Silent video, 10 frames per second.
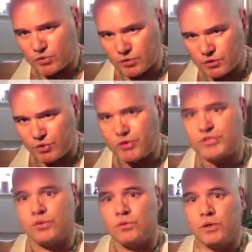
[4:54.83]
we go
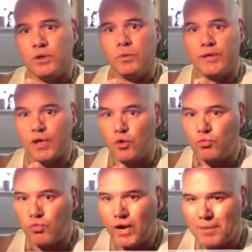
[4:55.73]
right back
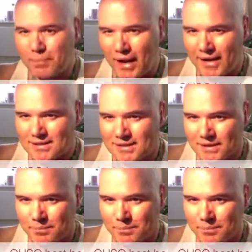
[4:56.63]
to babyhood.